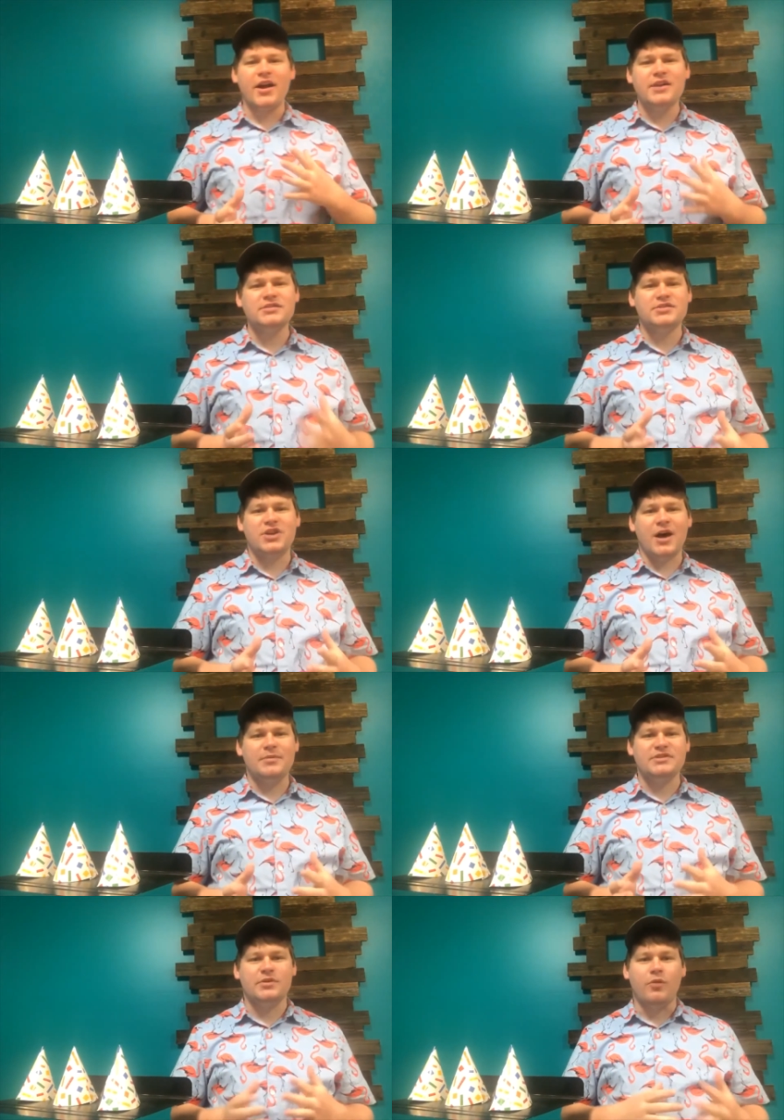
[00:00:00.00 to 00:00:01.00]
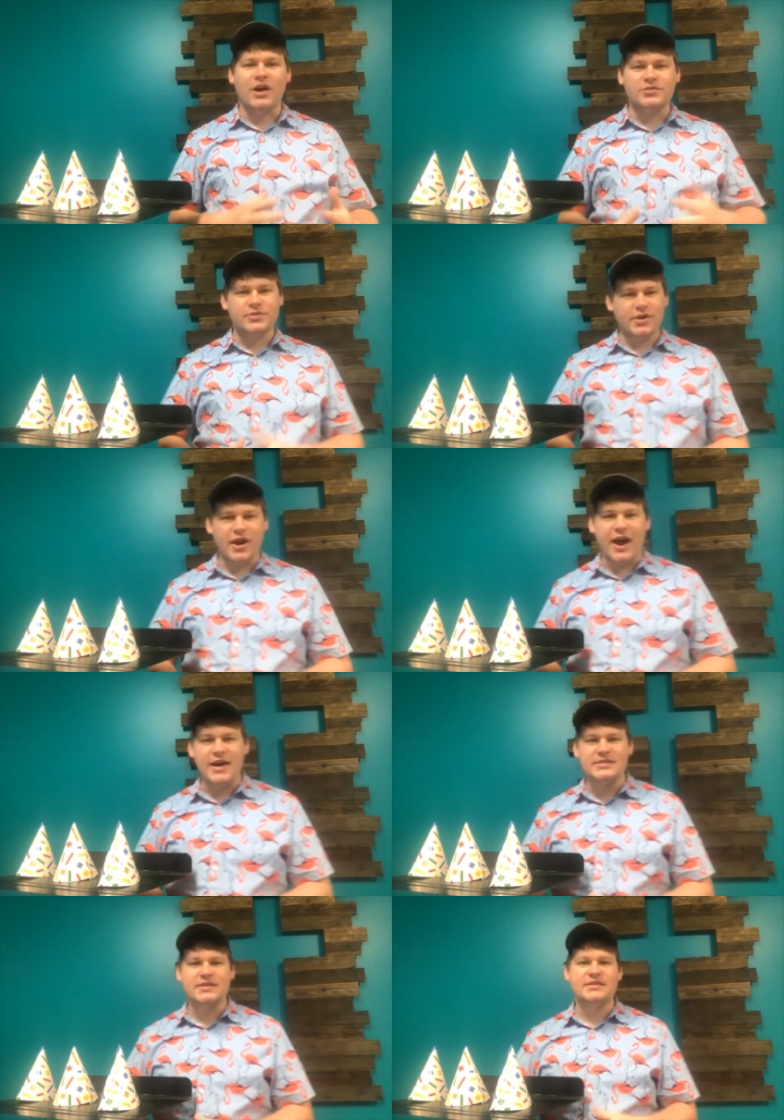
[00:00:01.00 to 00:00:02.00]
guys' job is to watch with your
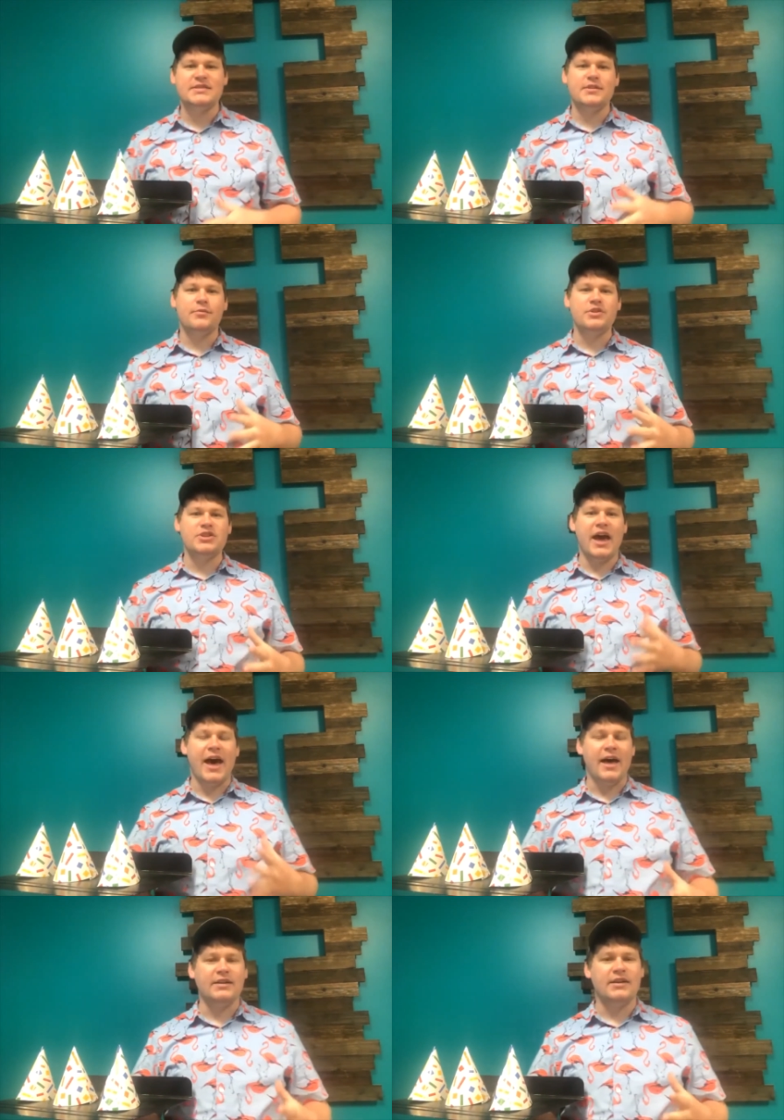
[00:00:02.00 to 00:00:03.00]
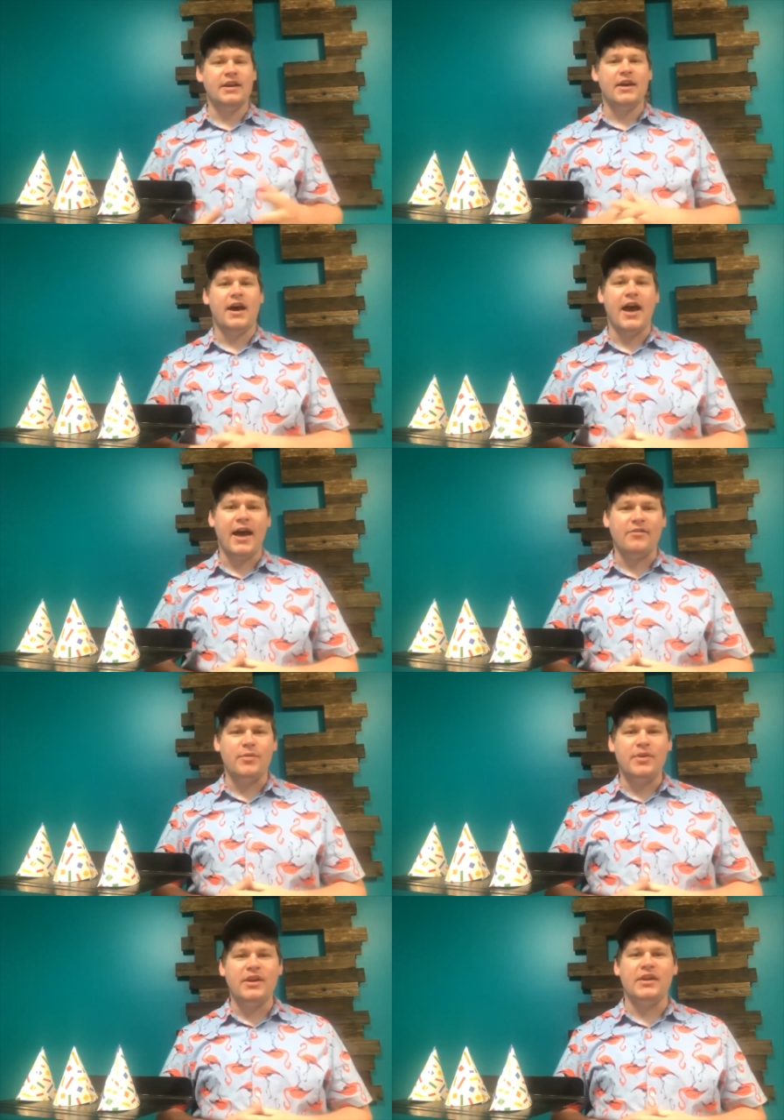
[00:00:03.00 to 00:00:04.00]
eyes and see which hat I have the
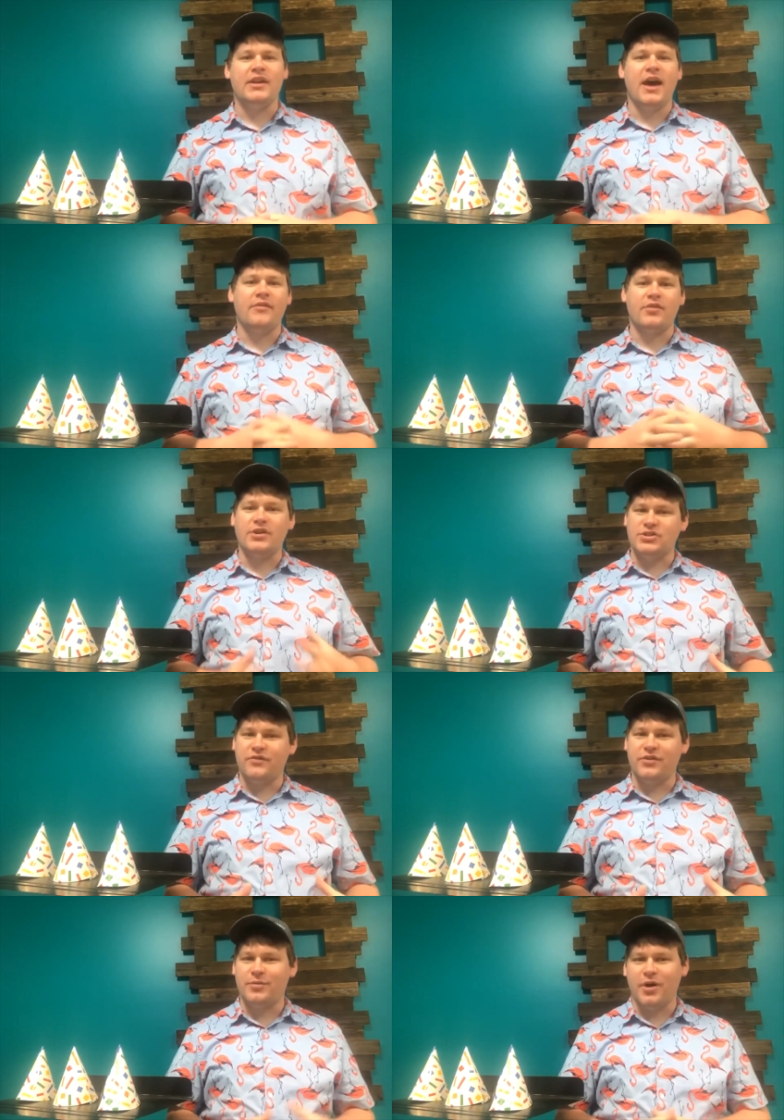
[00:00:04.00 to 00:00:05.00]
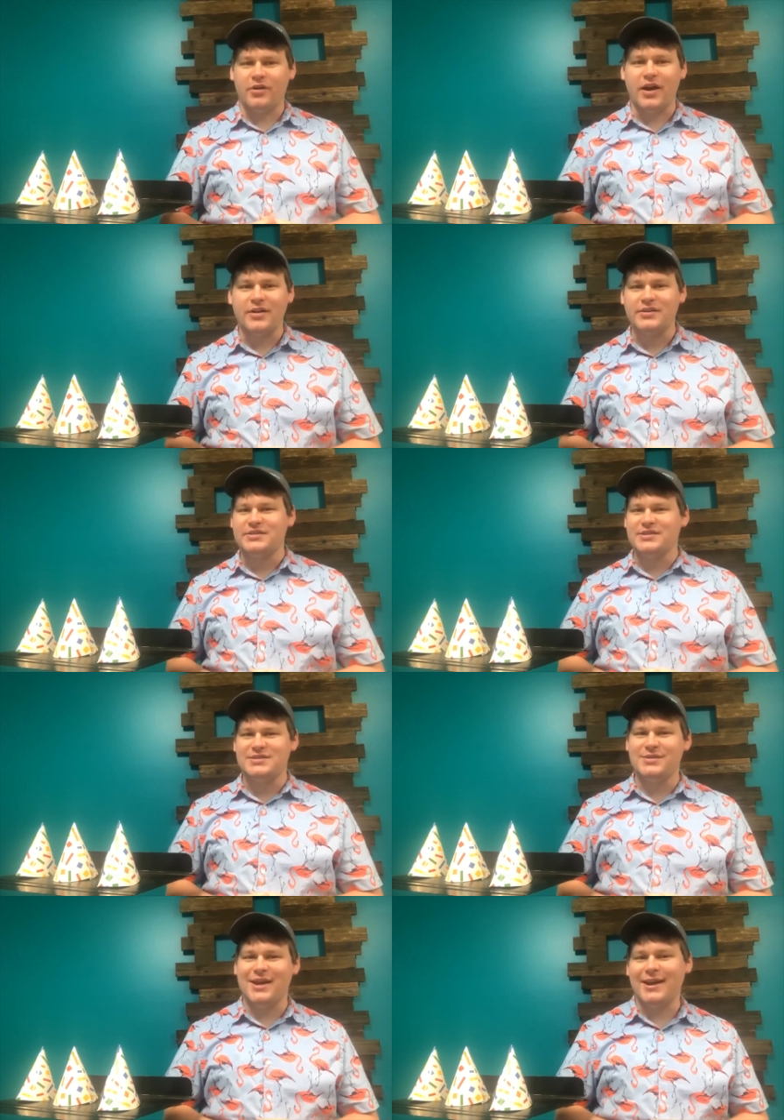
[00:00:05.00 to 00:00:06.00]
bead in after I shuffle them all around. So let's
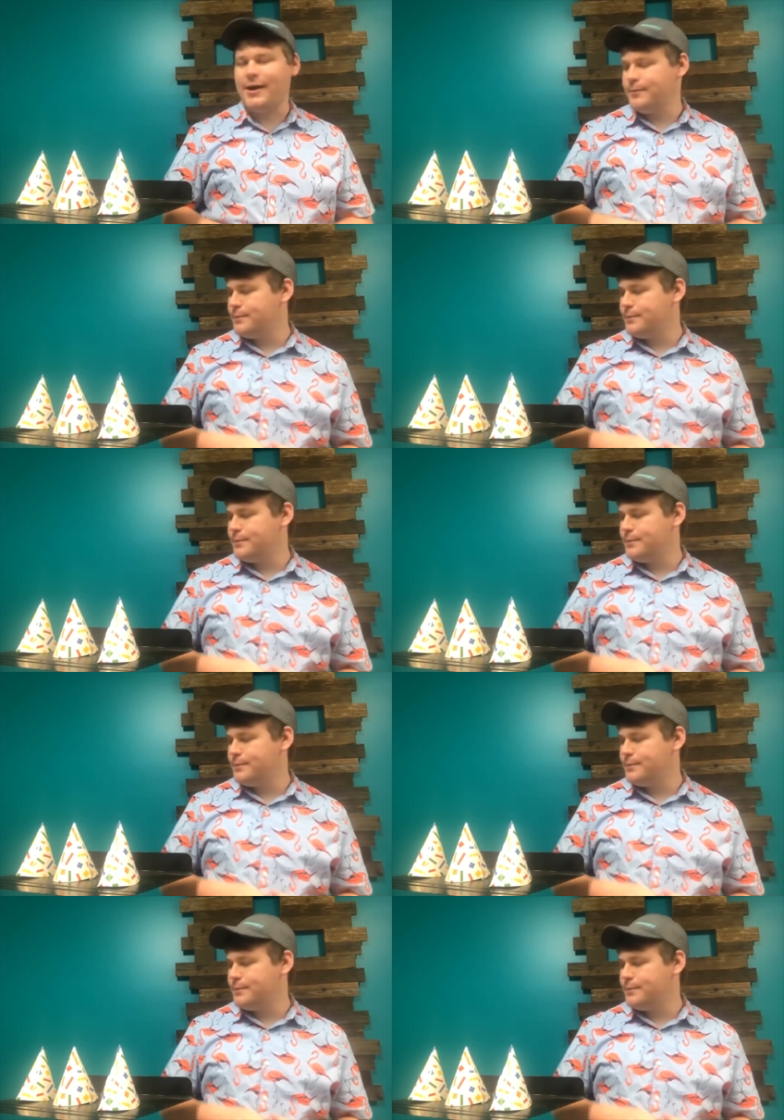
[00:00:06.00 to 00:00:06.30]
do that now.